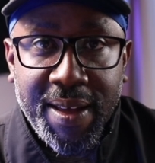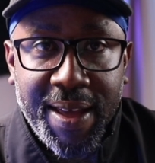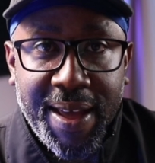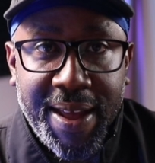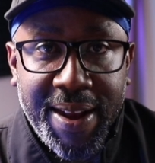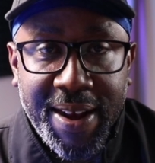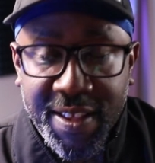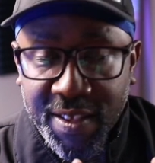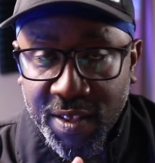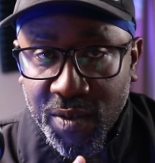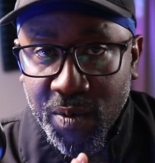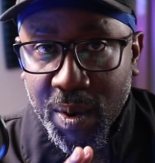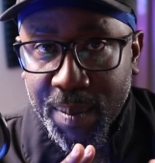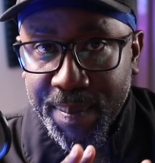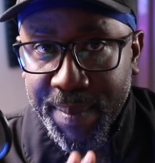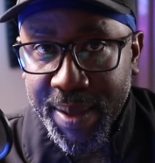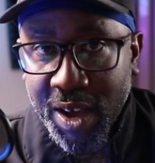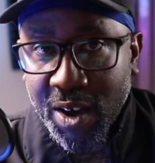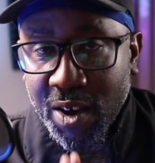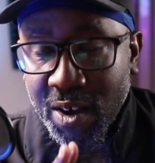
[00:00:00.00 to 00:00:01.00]
And this is where
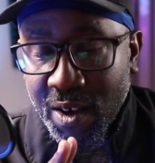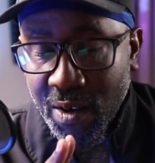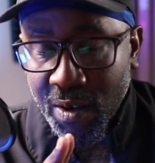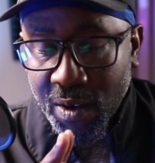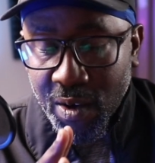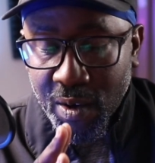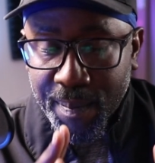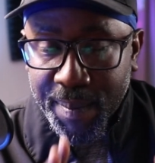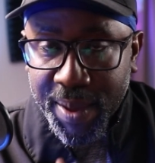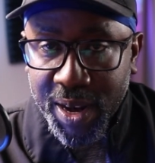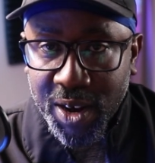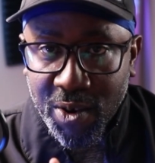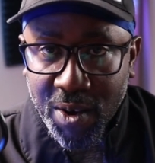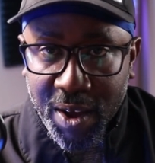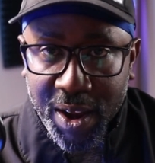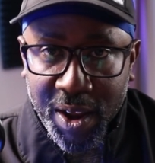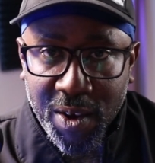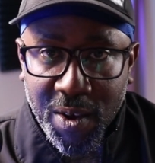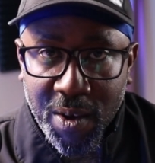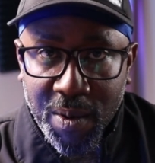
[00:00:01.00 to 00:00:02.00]

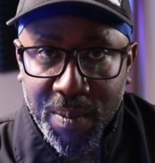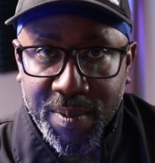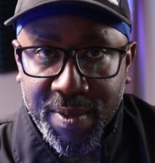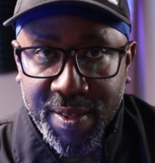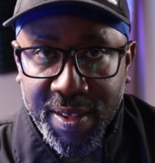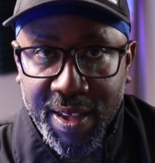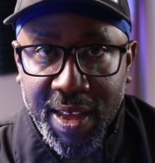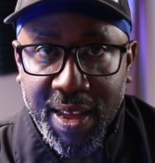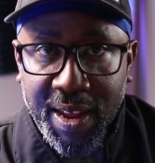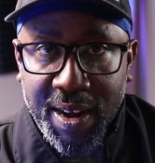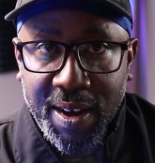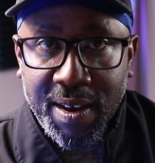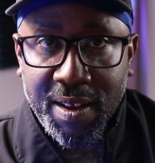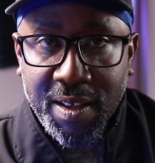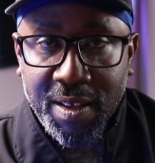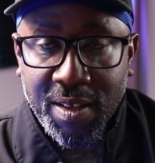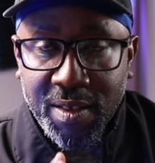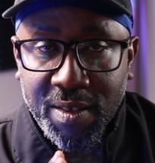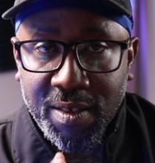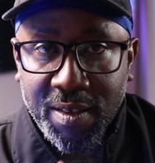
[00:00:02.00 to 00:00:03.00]
Bitcoin comes
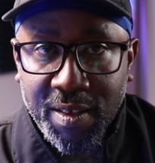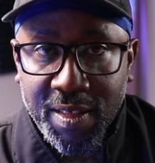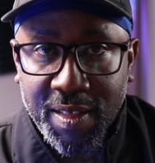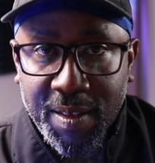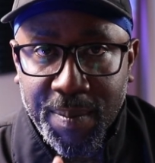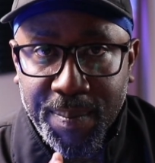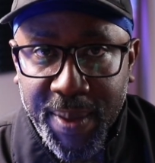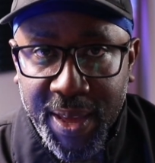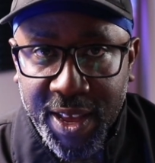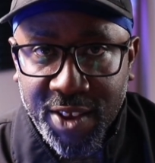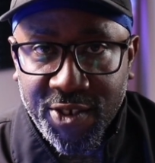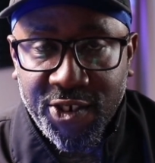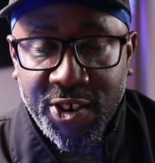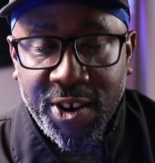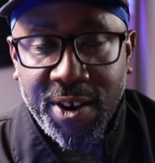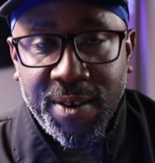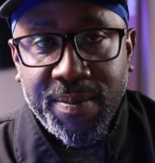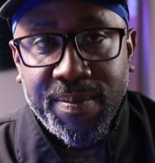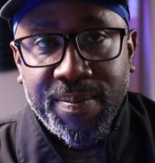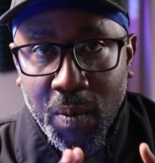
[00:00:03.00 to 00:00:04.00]
into the
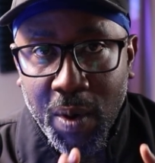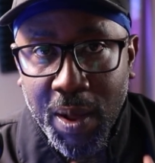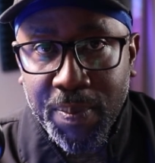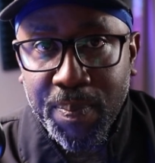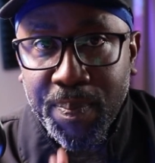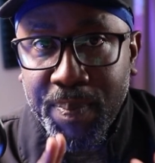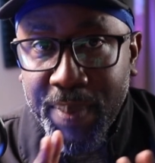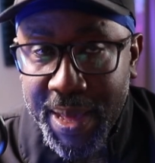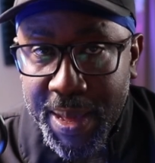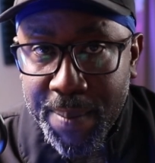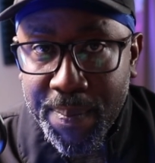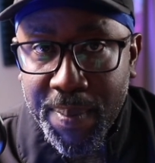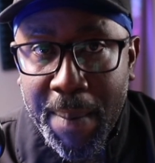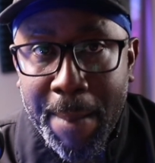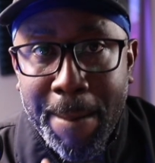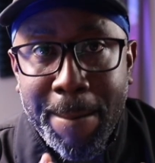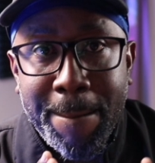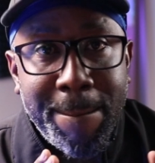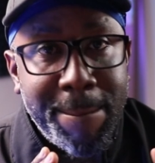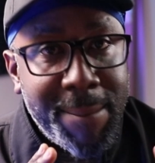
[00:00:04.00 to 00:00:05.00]
picture. What people
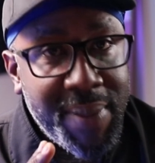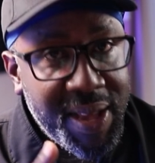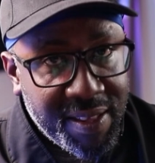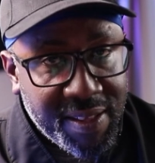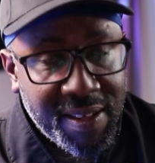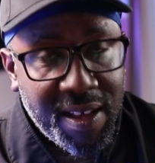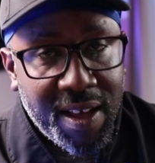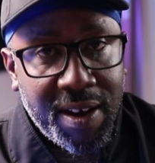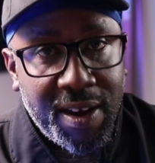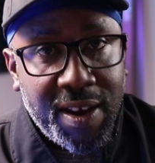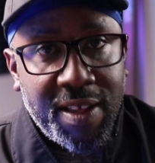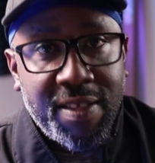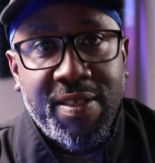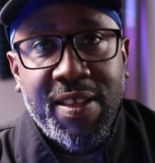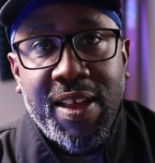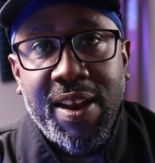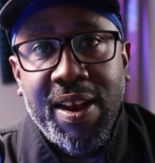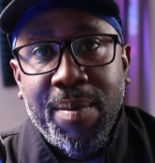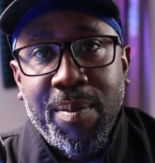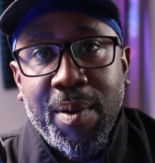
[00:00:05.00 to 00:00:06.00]

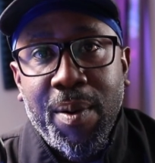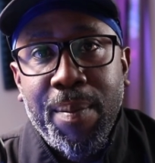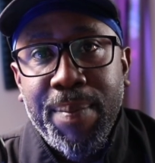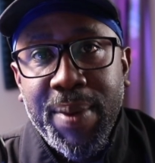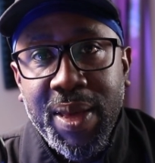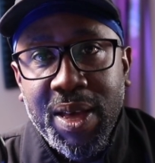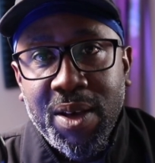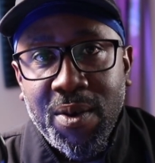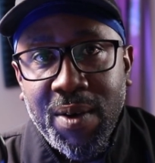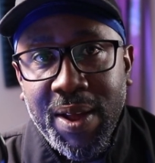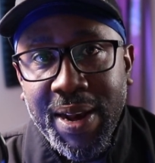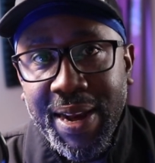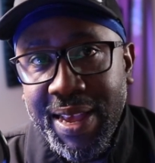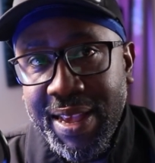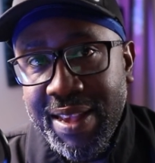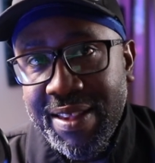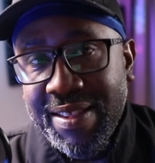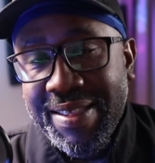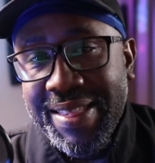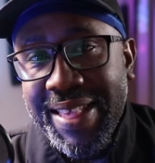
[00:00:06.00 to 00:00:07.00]
misunderstand about Bitcoin
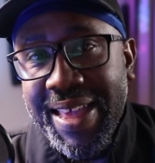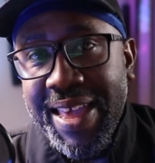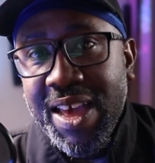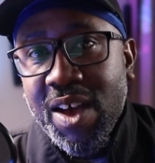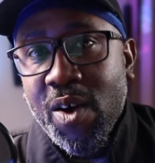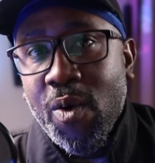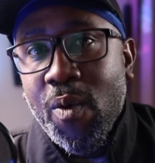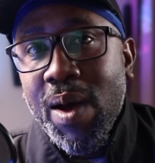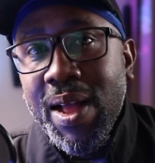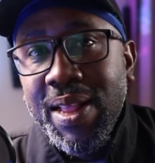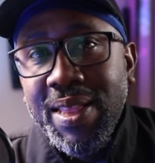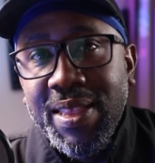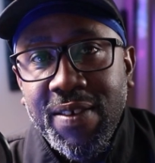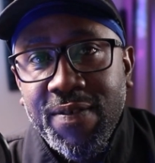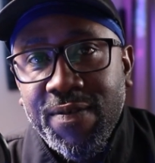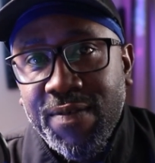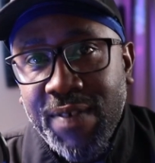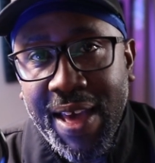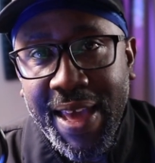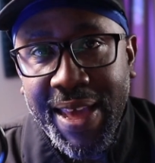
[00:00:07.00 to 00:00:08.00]
is they
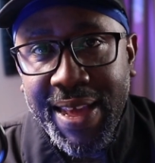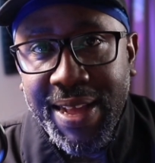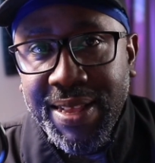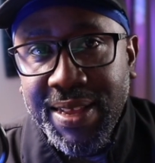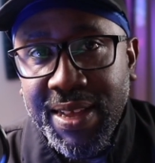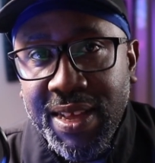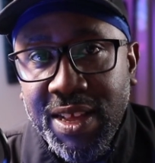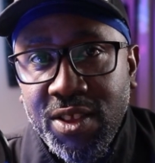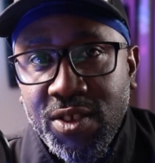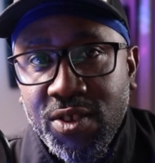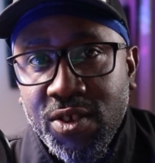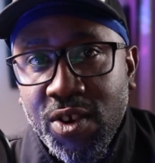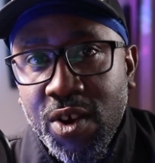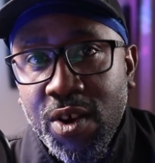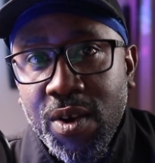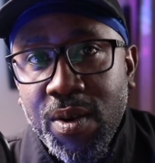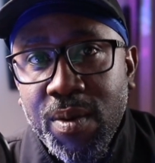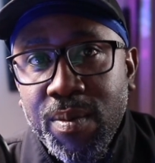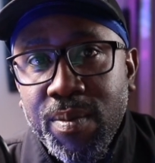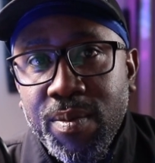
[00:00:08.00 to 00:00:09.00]
quantify it in
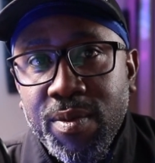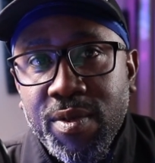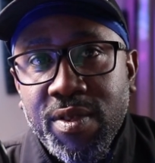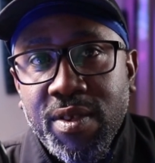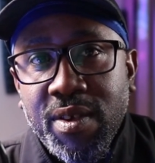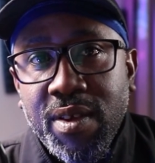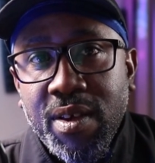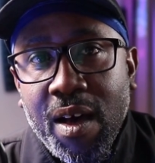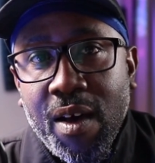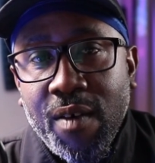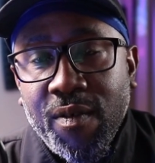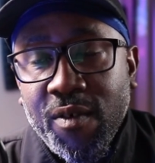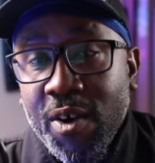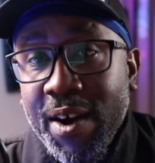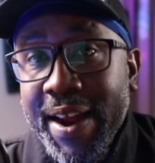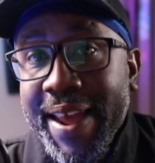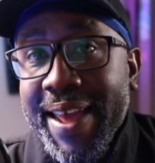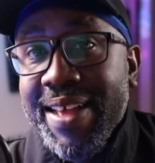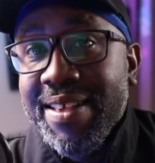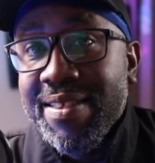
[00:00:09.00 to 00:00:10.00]
terms of
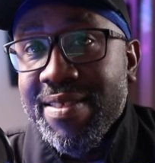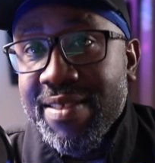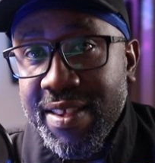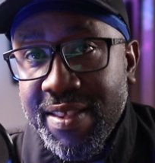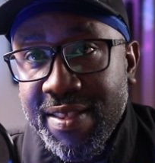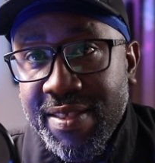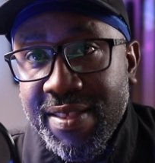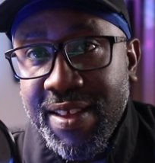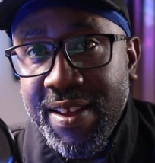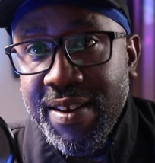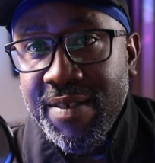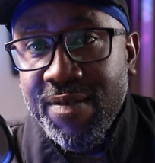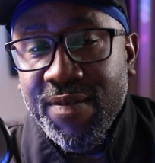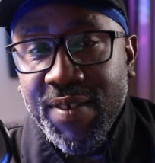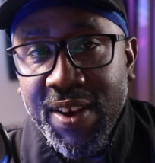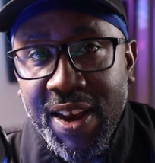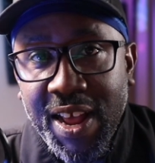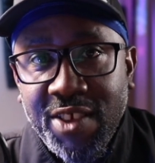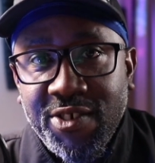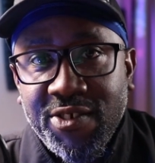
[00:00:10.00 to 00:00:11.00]
our existing
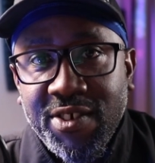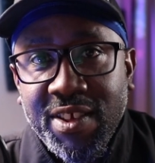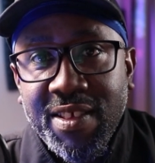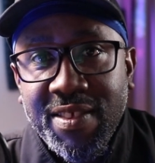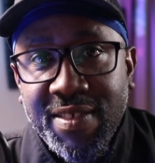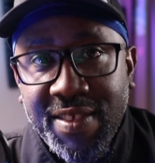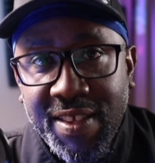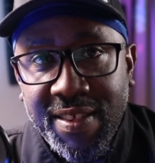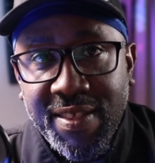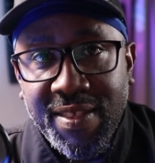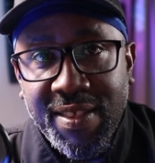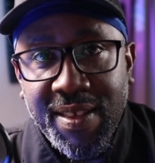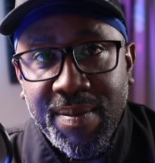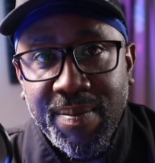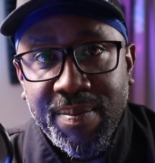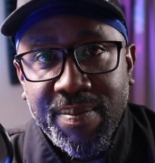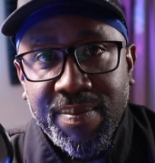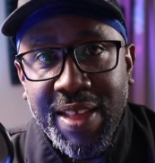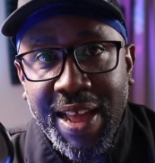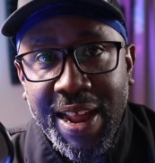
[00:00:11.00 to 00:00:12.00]
financial
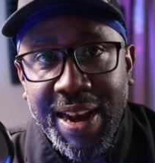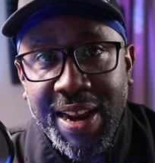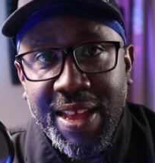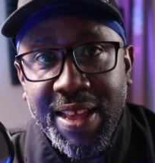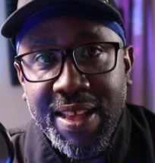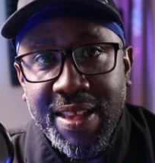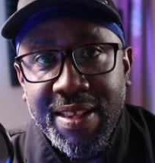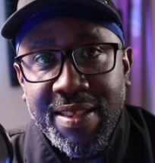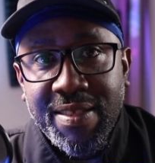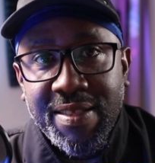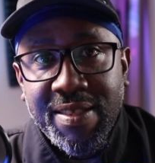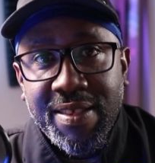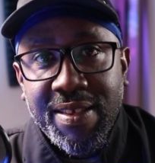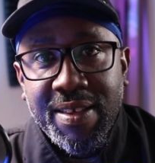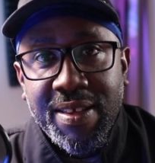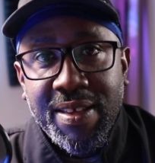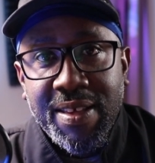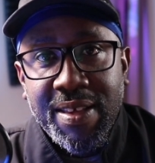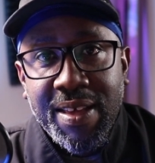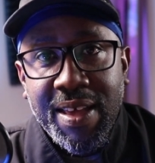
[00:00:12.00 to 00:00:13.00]
system. That is
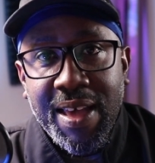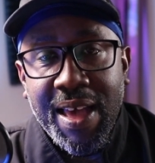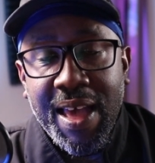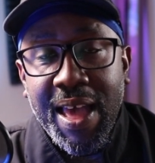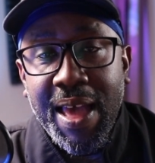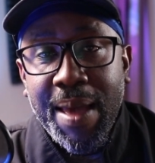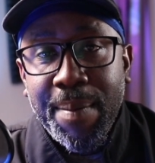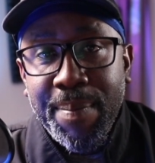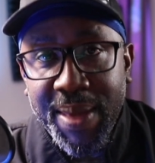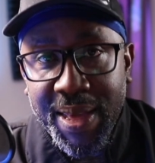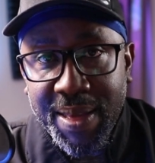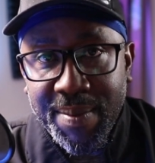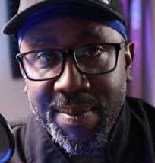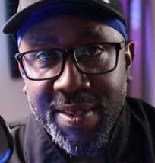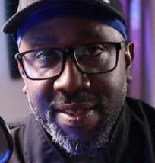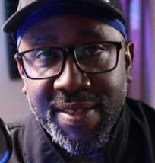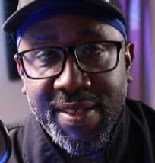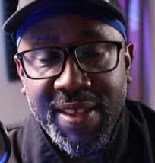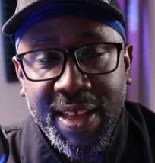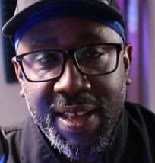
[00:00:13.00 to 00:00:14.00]
a big
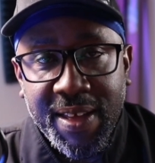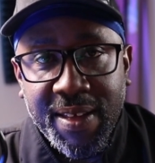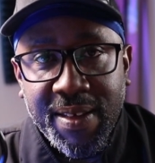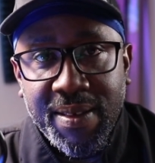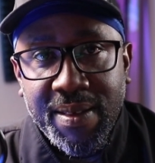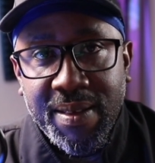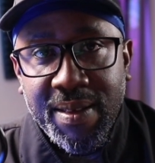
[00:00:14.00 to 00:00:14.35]
mistake.